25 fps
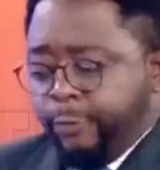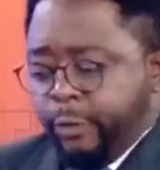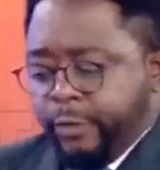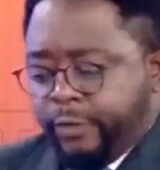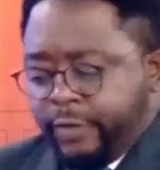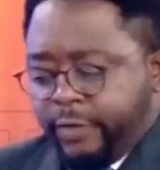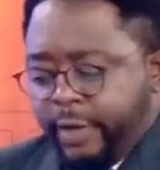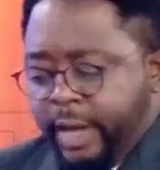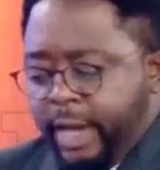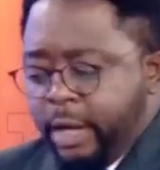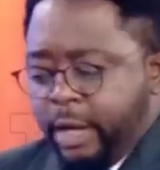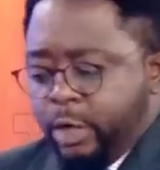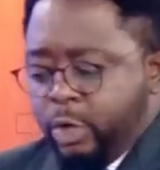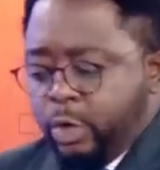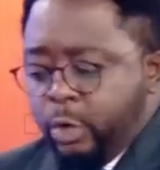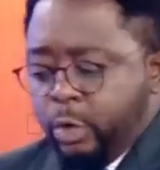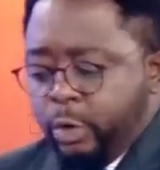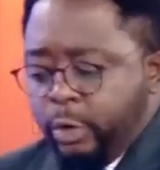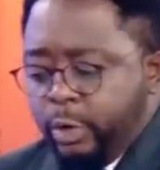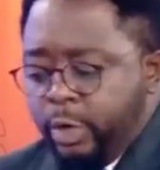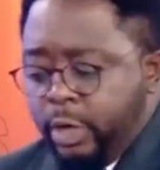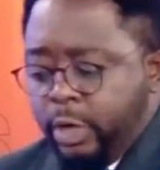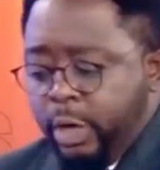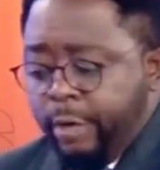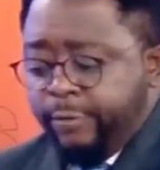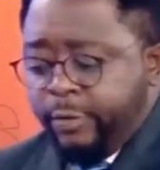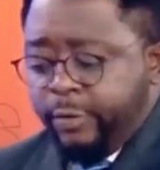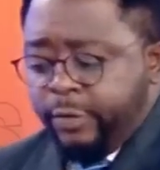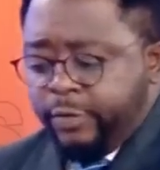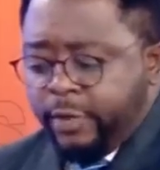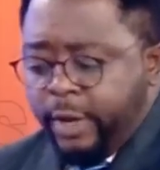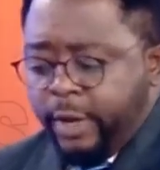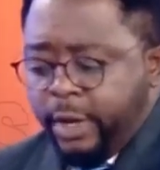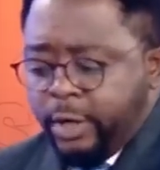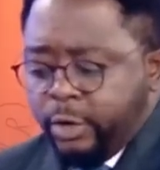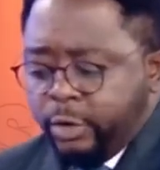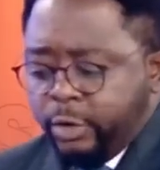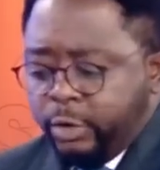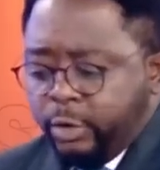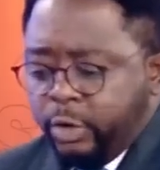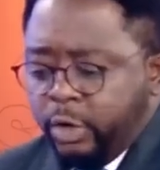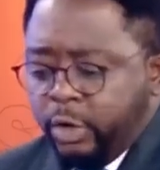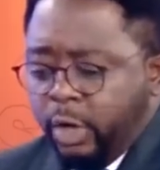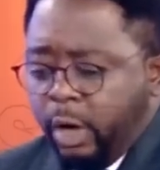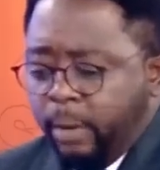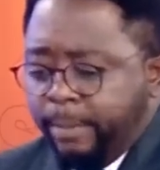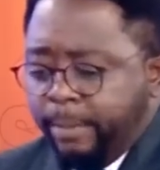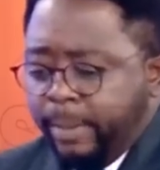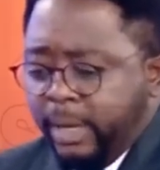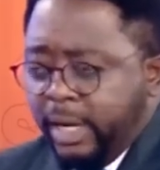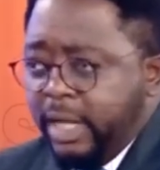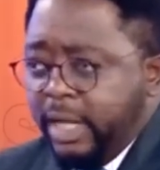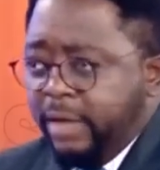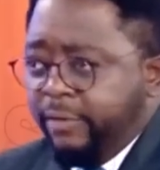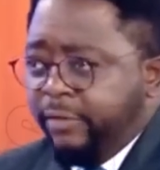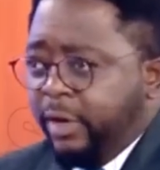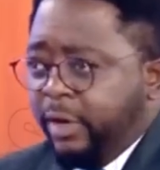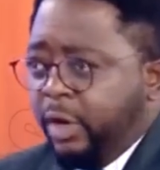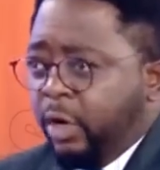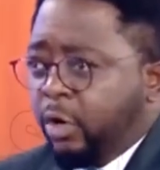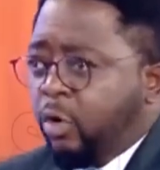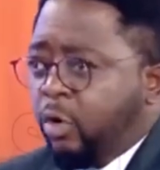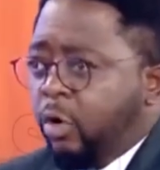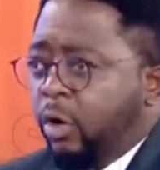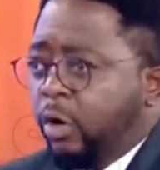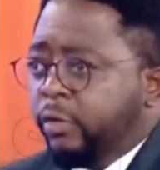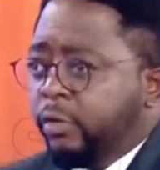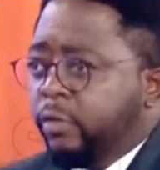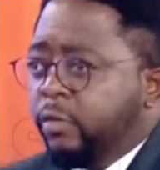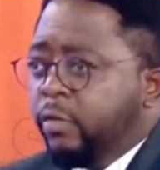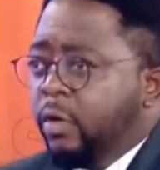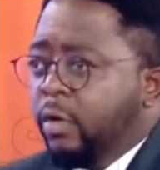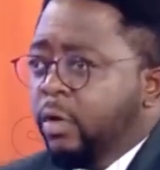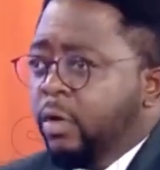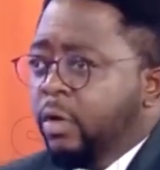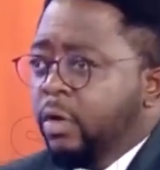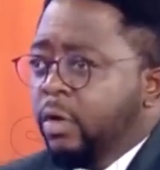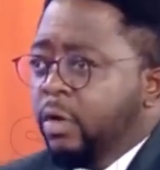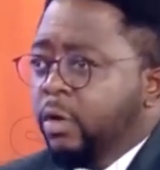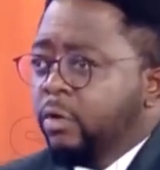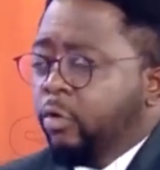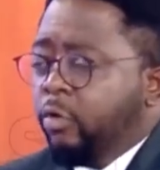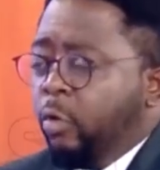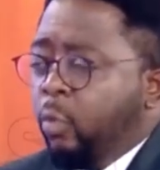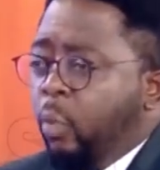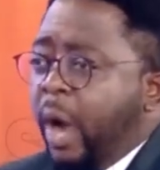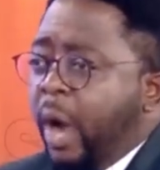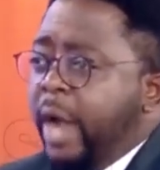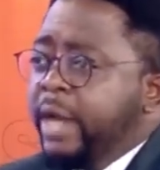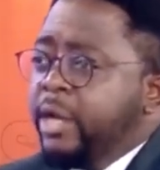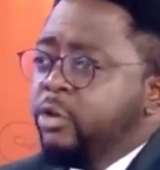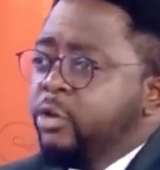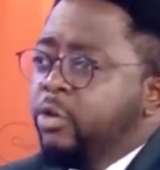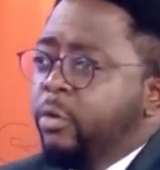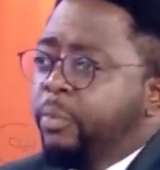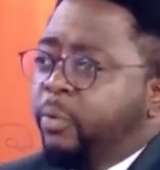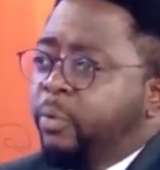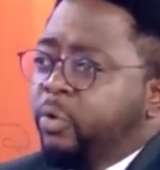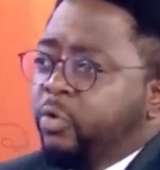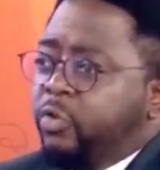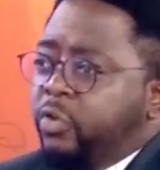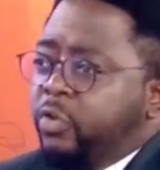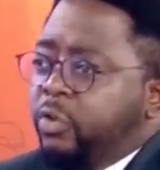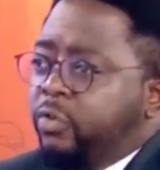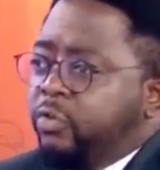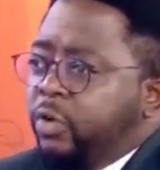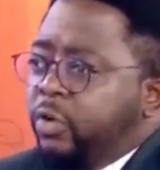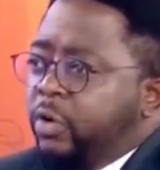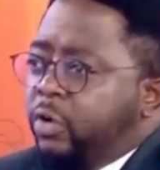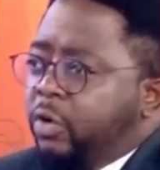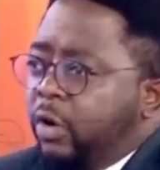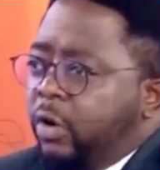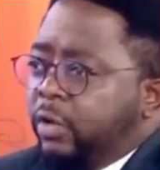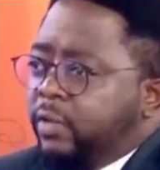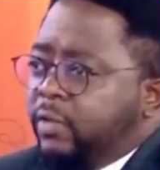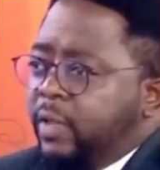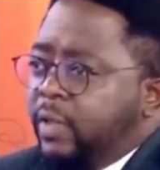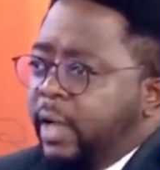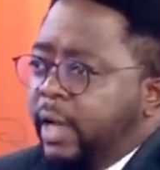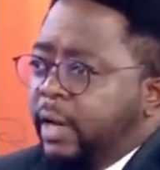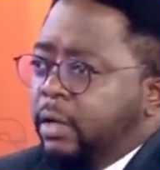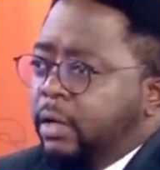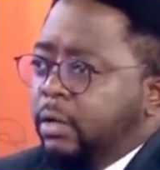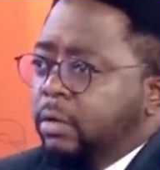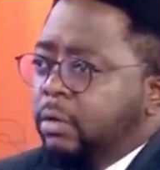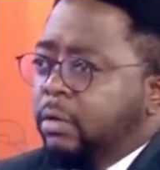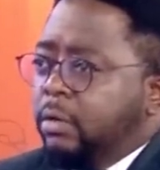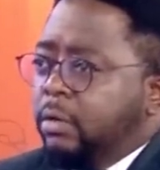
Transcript: you say you do not believe in a court, so why did you proceed to the courts then?